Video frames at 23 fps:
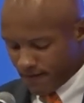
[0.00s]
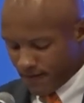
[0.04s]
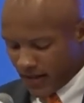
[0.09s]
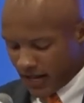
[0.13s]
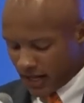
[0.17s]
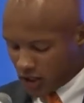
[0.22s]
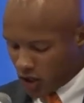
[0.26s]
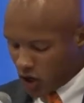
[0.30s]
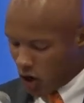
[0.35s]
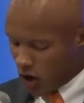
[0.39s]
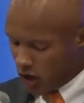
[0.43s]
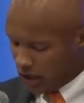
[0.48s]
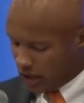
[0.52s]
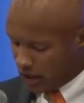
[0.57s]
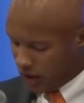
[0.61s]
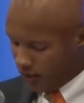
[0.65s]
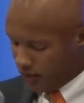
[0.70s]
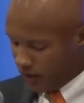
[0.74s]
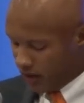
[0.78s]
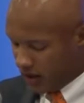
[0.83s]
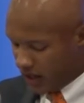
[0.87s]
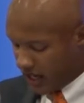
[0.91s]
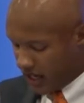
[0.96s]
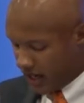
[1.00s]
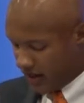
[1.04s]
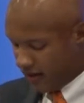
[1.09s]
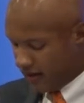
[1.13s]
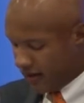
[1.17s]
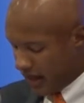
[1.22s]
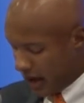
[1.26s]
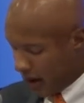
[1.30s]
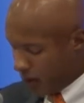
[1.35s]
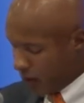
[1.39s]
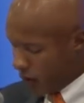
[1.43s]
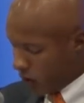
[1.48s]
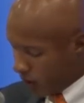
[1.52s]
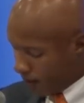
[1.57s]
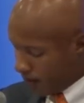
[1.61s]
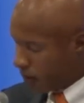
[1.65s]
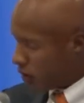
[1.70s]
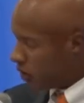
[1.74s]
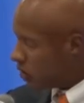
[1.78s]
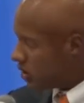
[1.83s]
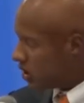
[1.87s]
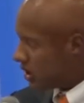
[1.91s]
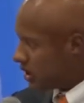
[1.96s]
It's hard to believe that we are
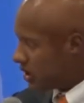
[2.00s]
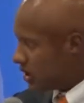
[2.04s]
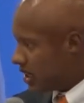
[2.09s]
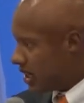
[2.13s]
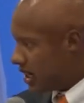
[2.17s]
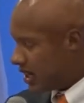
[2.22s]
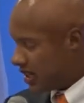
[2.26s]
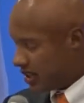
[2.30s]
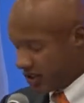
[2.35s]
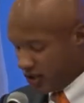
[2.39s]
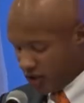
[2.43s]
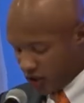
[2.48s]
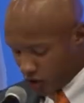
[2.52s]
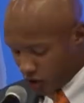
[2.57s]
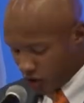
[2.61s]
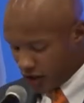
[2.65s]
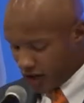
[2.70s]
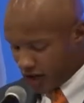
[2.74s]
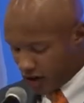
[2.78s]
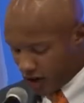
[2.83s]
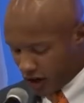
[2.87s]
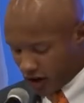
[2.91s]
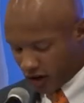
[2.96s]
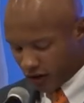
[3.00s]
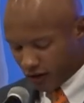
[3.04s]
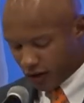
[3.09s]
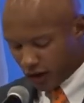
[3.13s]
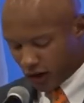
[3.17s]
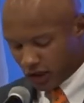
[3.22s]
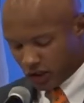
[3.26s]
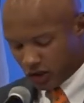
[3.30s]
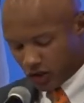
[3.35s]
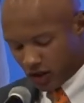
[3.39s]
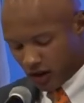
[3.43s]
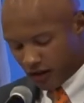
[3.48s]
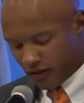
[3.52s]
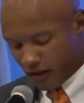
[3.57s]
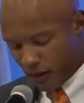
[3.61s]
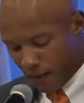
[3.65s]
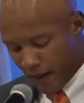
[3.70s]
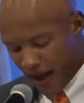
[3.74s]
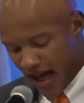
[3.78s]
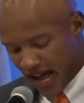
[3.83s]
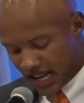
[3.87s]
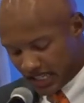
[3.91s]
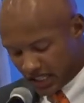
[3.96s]
approaching the 2-year anniversary of the
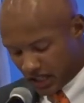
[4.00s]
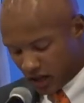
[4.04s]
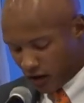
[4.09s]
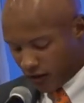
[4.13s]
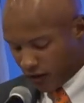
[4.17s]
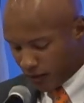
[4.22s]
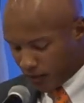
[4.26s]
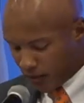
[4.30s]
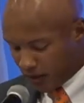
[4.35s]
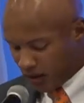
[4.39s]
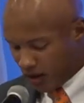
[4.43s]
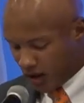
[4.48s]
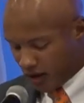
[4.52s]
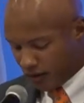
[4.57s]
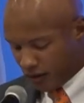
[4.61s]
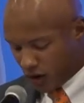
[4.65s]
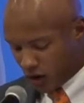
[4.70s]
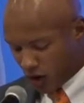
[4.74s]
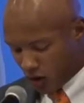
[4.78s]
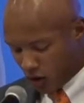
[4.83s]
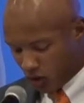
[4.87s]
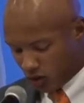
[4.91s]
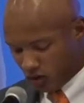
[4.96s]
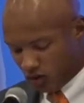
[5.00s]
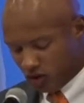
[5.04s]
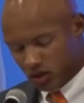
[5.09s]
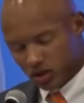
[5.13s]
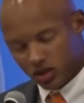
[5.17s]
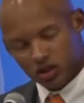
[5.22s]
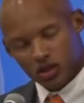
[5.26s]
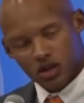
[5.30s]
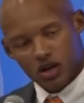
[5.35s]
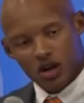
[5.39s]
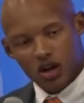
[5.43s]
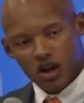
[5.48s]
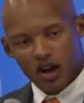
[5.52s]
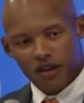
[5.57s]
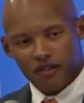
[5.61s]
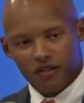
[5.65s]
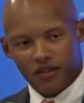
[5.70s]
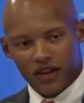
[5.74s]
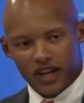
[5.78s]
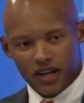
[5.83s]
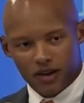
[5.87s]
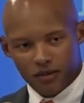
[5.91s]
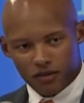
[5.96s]
passing of a beloved coach of
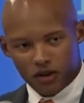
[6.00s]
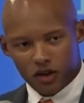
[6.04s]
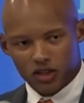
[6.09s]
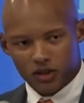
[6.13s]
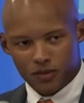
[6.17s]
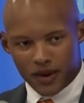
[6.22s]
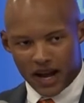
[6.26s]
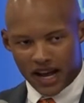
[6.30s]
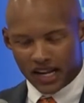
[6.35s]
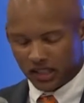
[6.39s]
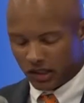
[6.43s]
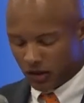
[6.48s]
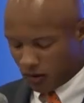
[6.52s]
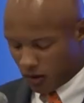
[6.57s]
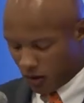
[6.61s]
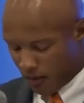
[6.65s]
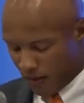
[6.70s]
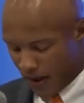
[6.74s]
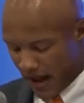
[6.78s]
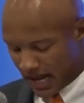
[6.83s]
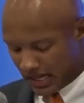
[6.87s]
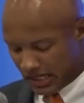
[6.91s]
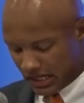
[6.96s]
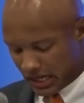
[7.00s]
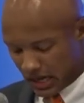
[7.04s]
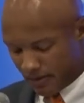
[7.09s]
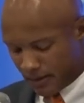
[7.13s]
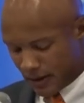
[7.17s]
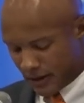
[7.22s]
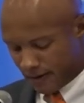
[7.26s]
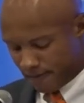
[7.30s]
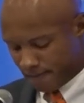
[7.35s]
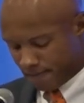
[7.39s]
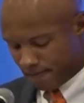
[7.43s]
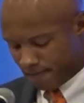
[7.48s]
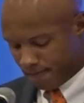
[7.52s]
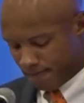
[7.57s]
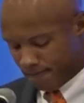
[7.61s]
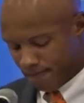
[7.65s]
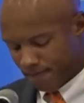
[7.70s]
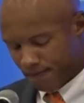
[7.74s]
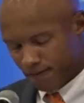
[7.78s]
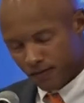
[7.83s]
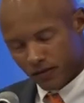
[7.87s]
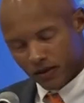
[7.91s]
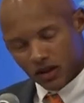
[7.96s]
Lady Vols basketball, Pat Summitt.
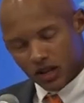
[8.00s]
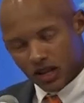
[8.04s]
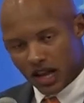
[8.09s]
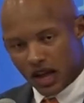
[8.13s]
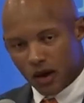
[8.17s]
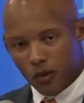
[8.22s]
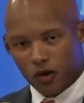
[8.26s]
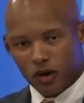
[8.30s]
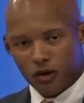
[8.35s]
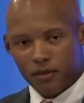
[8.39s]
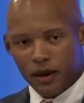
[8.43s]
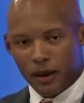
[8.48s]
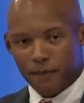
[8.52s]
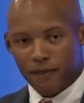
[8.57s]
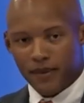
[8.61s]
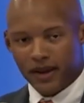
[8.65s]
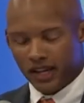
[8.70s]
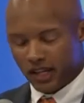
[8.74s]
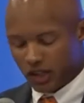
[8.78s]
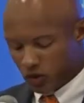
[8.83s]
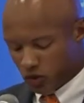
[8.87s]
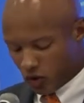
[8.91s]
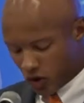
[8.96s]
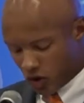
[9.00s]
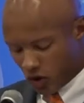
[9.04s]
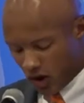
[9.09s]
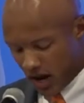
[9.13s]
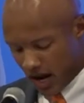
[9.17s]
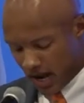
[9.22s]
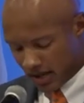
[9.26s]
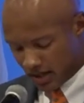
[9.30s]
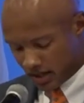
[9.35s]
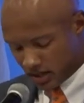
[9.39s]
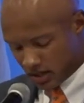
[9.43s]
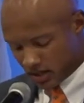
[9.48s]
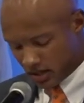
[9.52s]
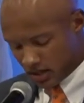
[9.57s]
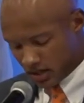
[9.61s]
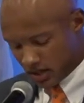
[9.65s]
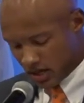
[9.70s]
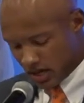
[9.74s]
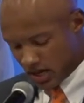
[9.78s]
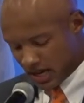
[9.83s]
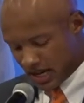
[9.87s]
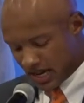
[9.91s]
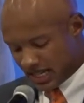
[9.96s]
And one of my biggest
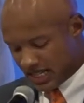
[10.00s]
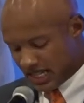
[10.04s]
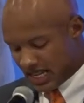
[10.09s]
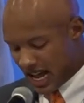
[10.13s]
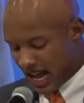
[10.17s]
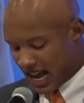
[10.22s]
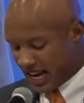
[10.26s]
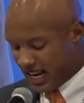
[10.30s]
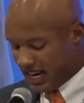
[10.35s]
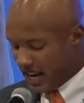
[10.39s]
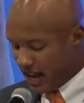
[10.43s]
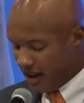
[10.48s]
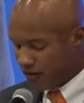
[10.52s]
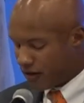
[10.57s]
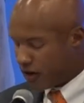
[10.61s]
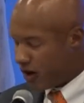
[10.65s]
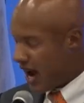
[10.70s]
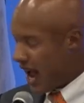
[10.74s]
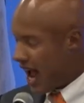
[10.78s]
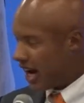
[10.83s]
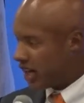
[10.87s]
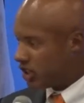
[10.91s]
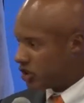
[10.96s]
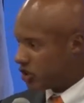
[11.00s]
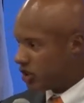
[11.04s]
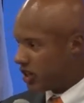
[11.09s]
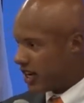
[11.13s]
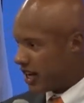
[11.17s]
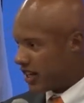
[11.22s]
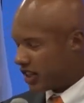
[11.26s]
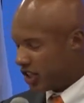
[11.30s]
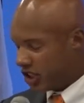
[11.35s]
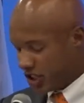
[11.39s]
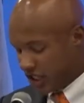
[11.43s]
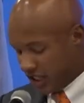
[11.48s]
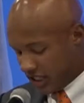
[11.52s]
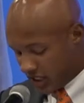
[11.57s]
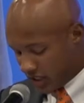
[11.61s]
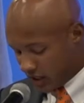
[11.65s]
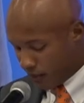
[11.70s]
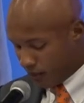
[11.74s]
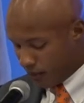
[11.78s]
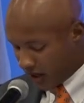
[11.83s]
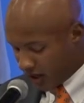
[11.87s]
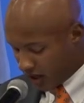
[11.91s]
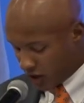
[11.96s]
regrets is that I never actually got the chance
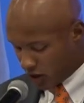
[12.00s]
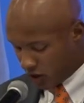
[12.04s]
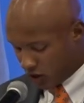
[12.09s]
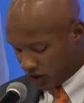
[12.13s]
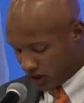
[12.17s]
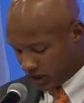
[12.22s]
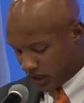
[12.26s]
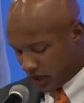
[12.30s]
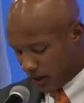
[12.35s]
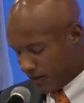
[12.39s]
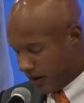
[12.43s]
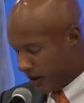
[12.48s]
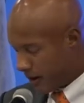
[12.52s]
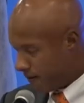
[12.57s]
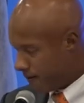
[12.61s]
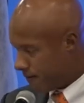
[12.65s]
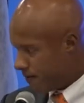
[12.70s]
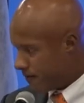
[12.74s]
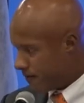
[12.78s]
to meet Coach Summitt.